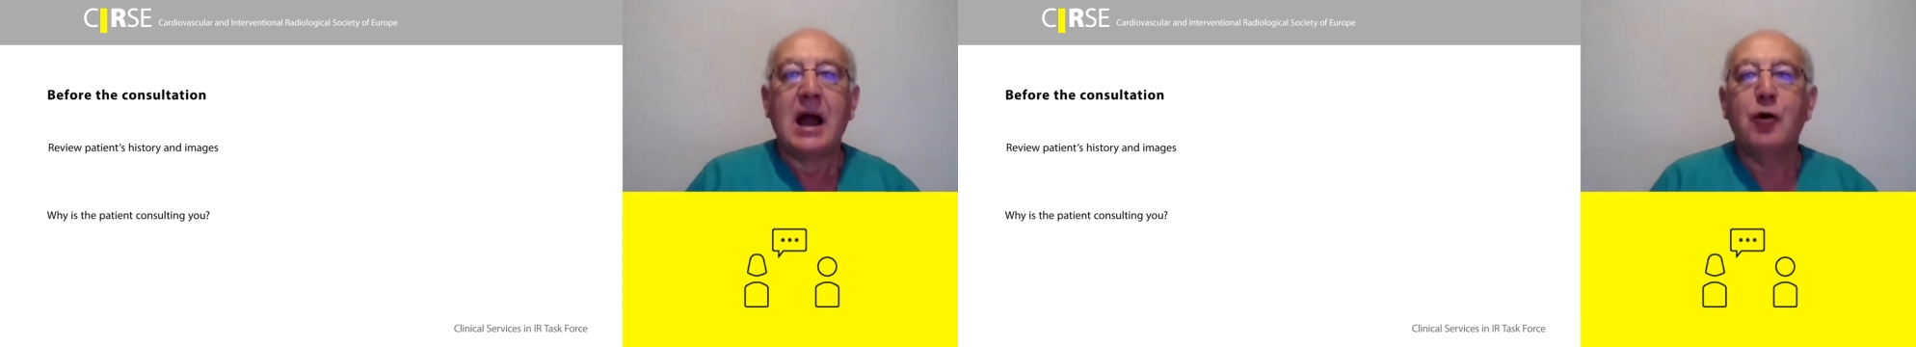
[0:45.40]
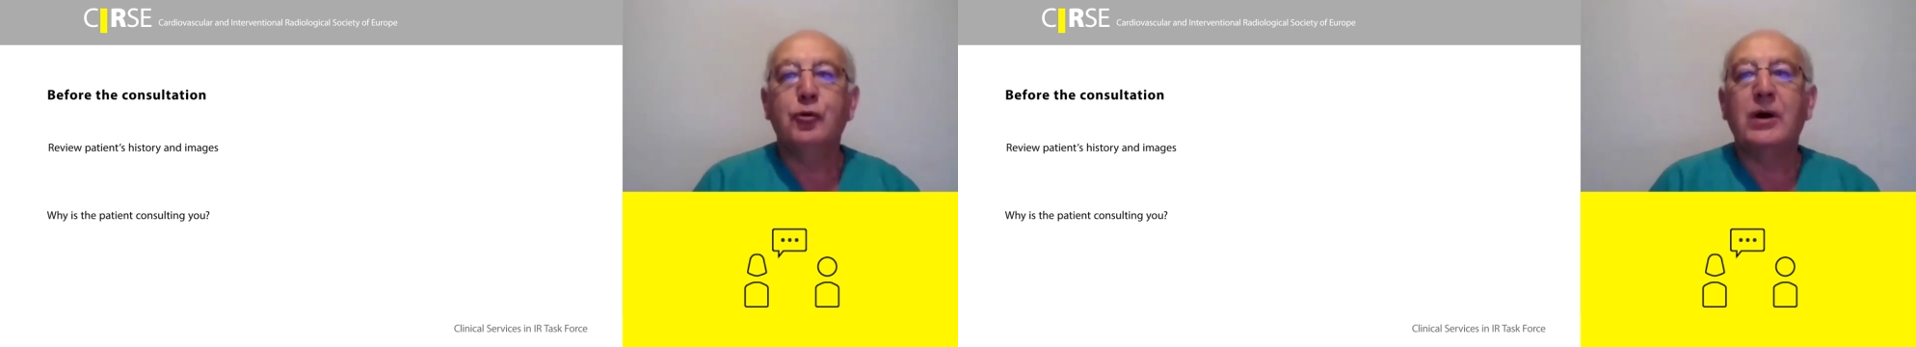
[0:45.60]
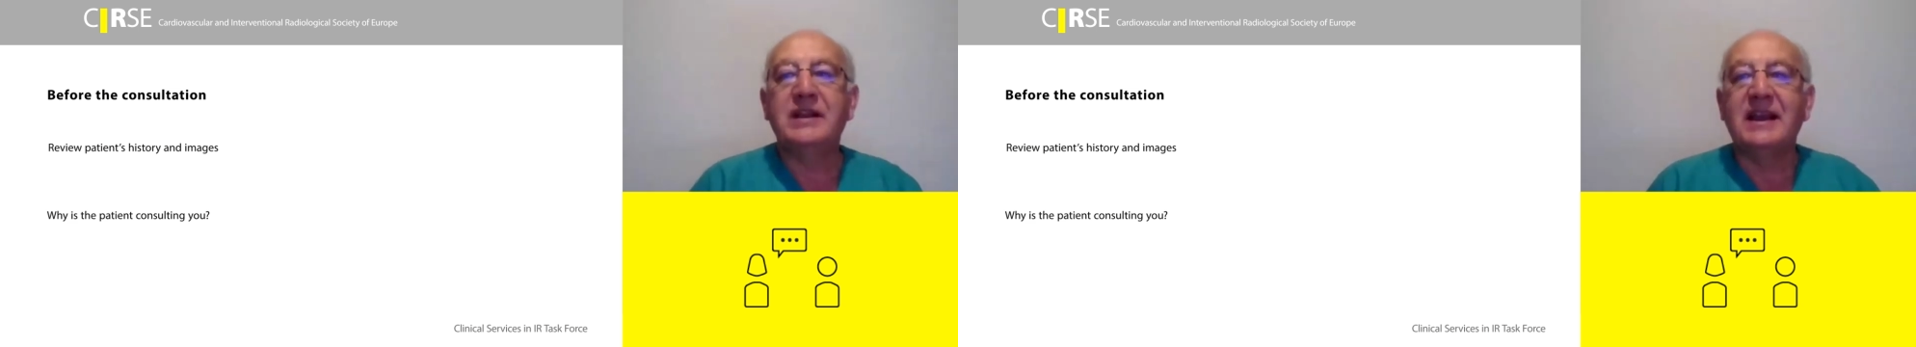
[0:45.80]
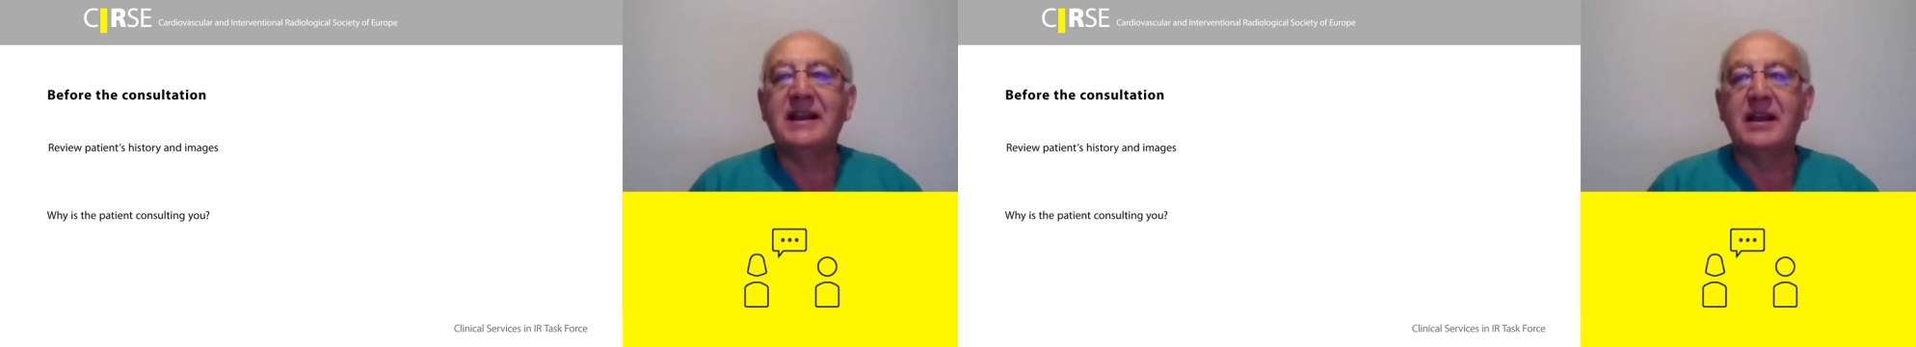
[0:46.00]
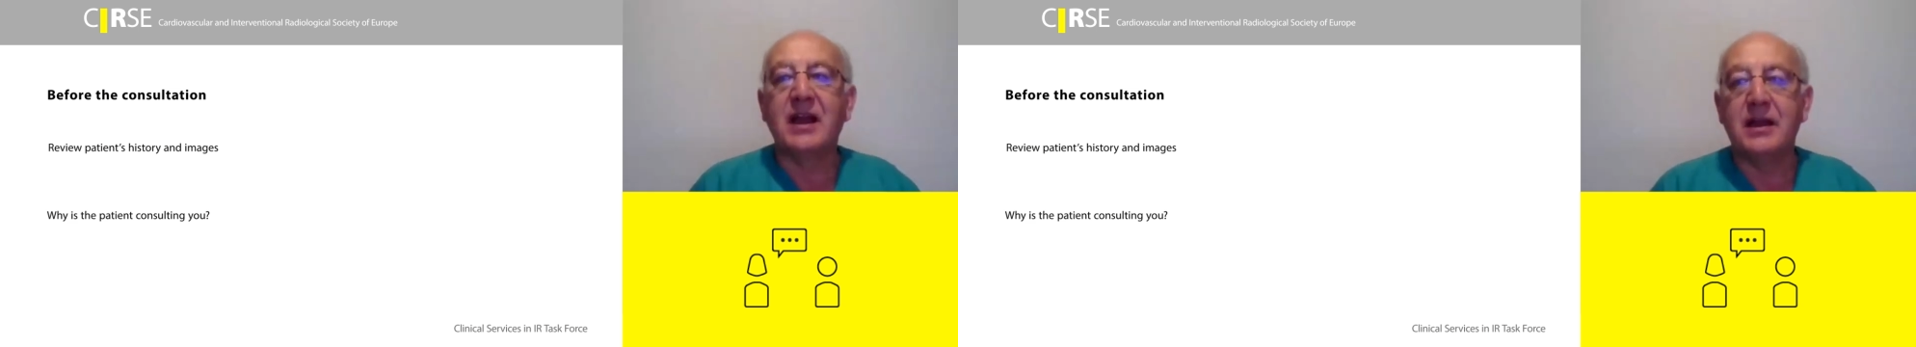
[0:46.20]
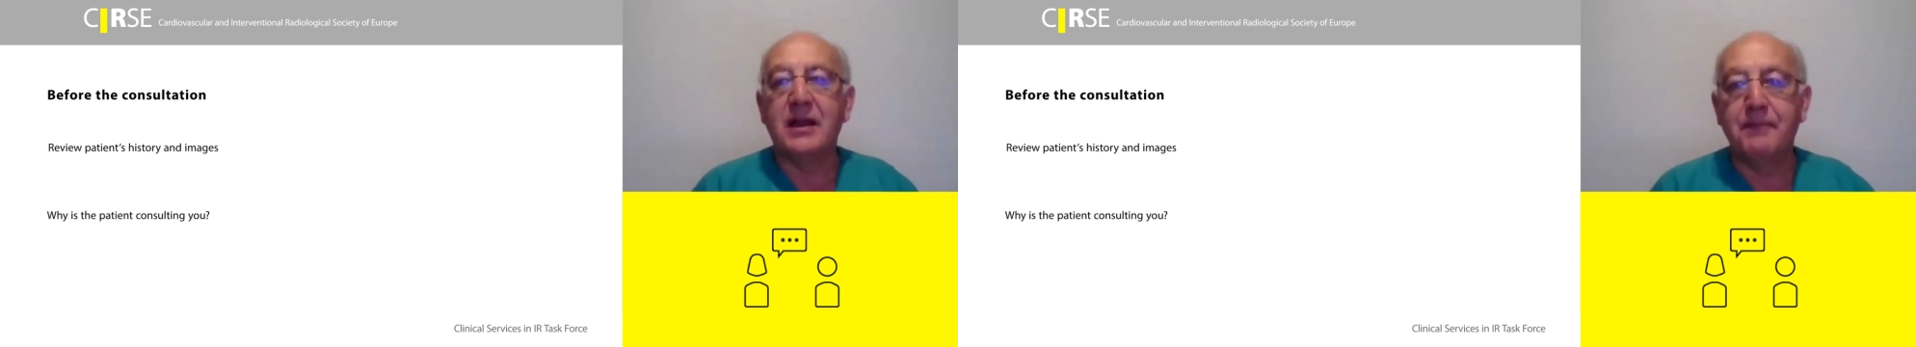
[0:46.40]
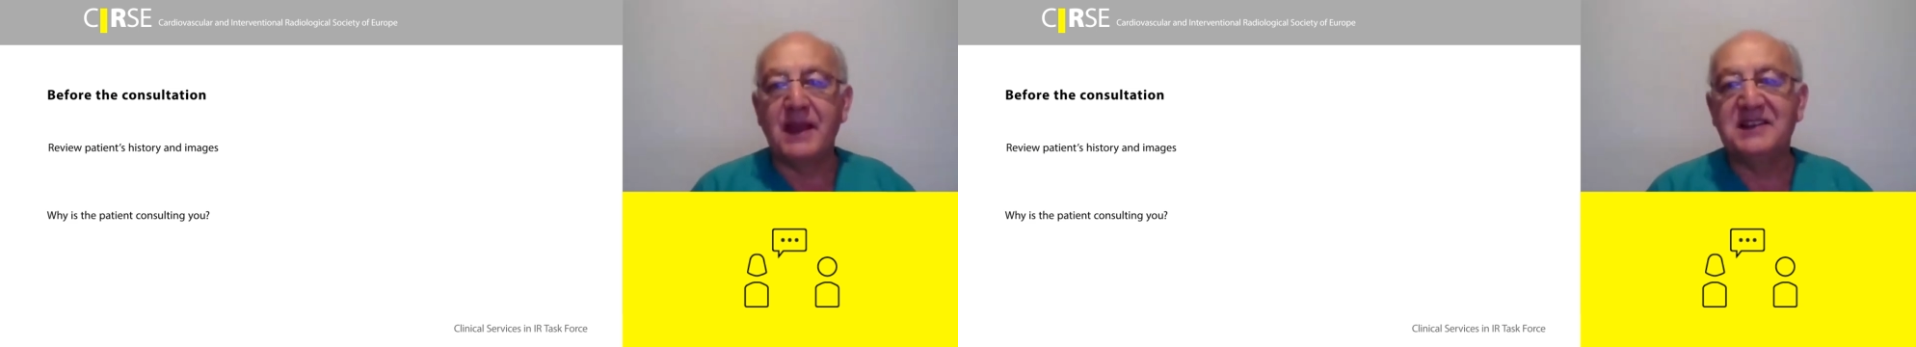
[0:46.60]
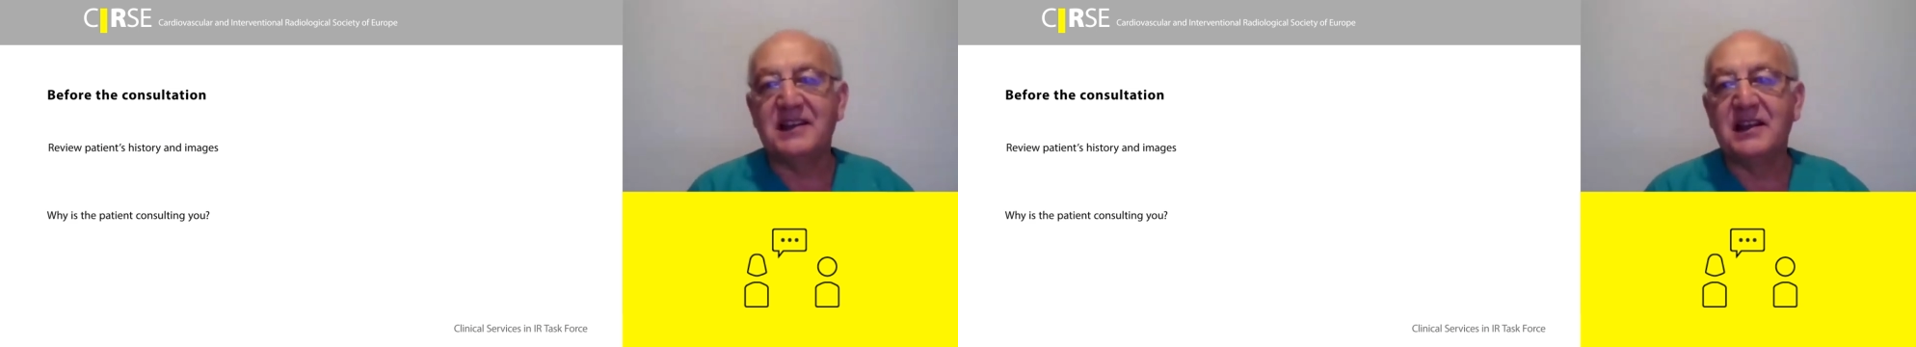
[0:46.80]
How do I take
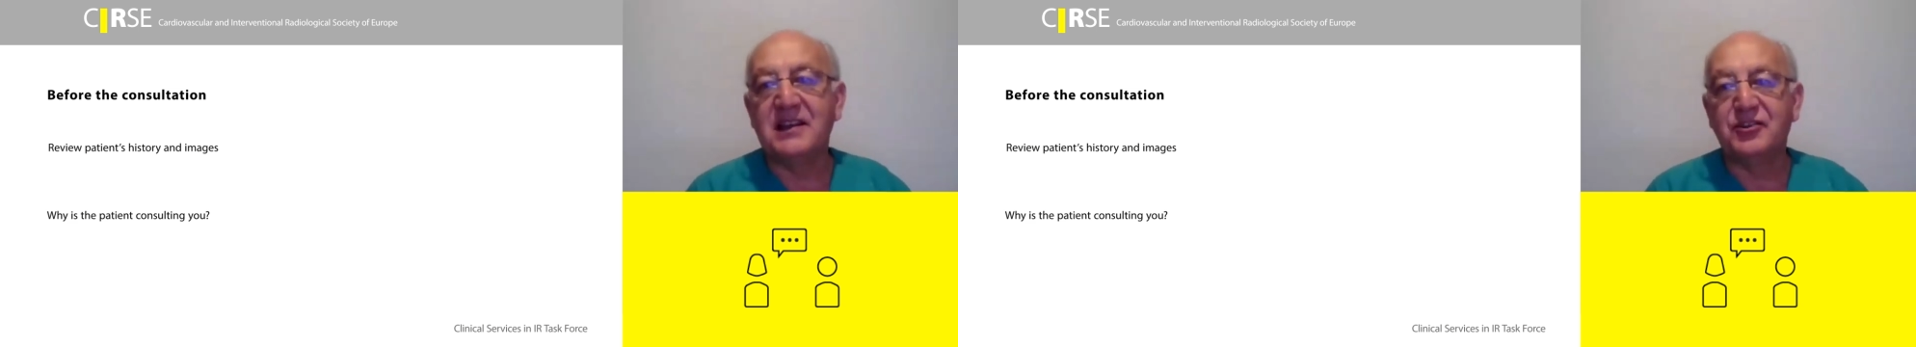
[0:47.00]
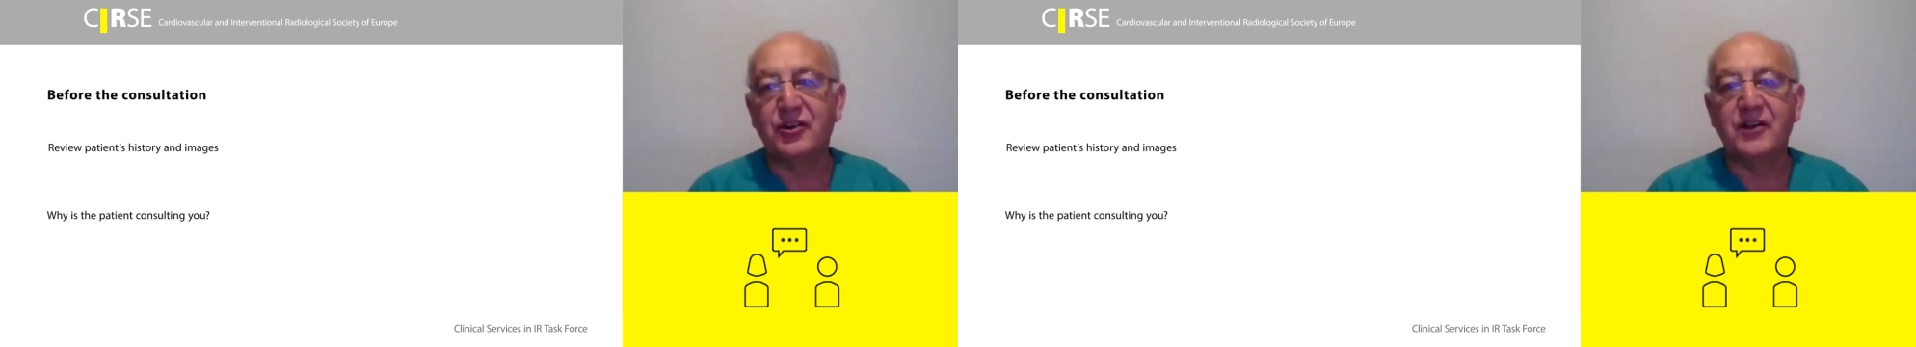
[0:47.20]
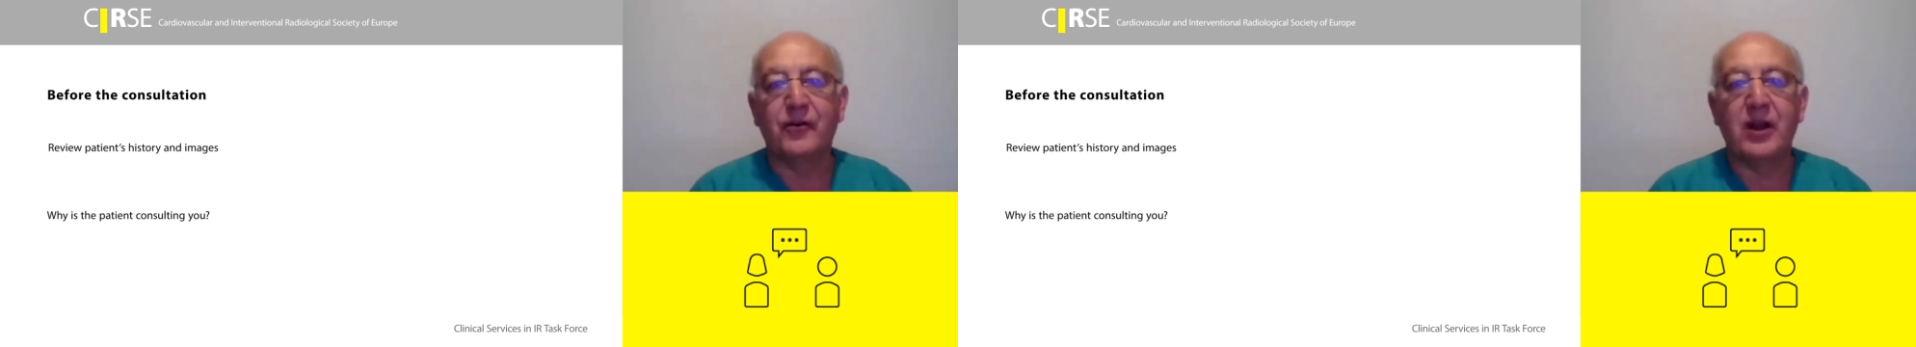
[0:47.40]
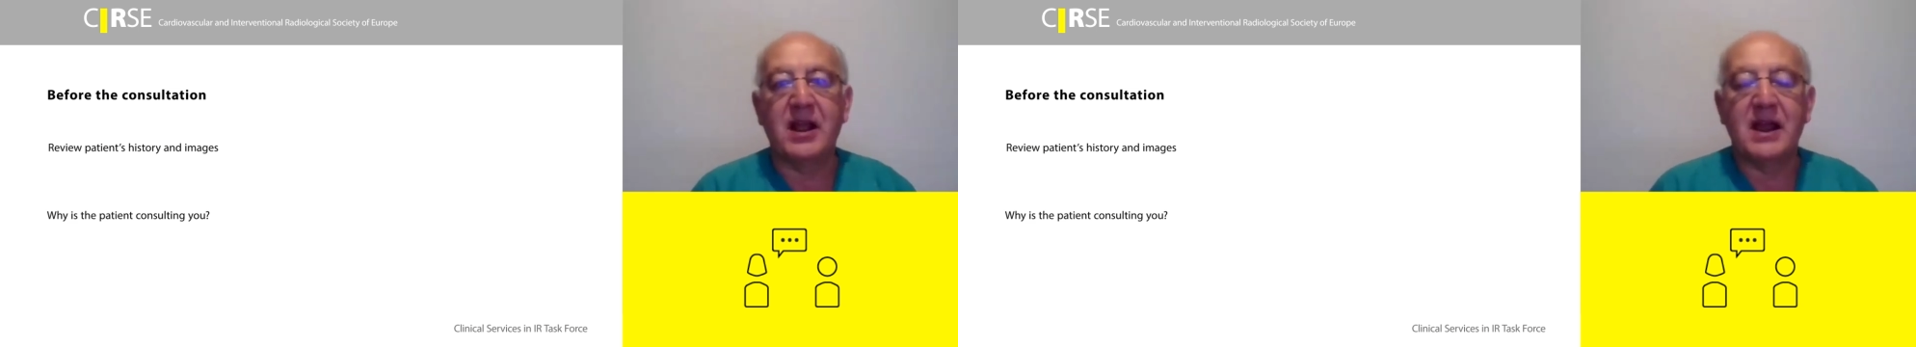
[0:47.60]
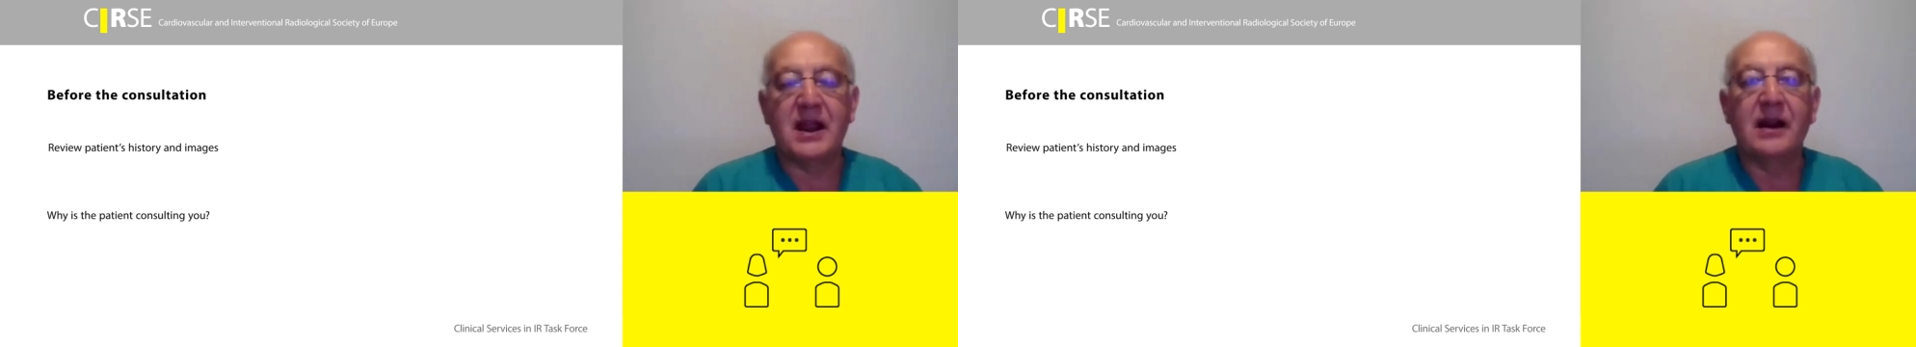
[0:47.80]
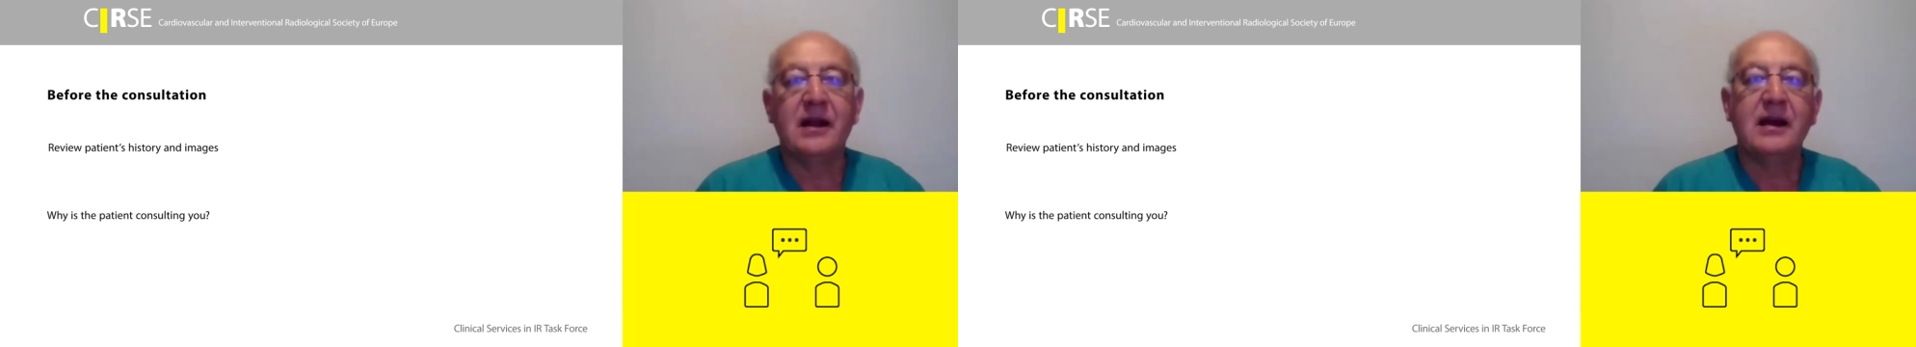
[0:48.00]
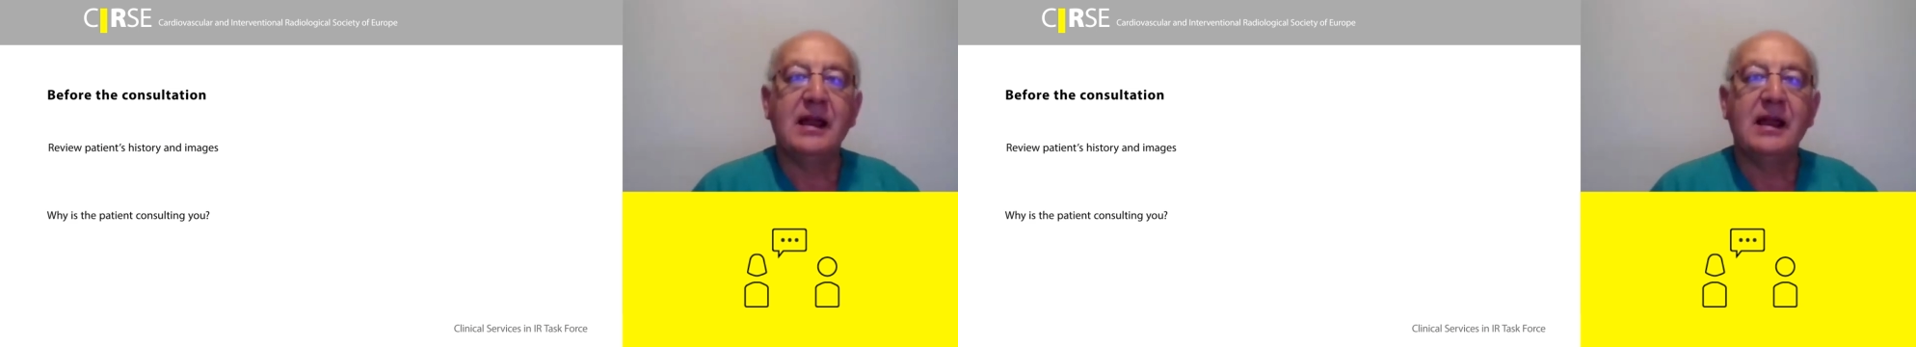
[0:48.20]
patient history for IR?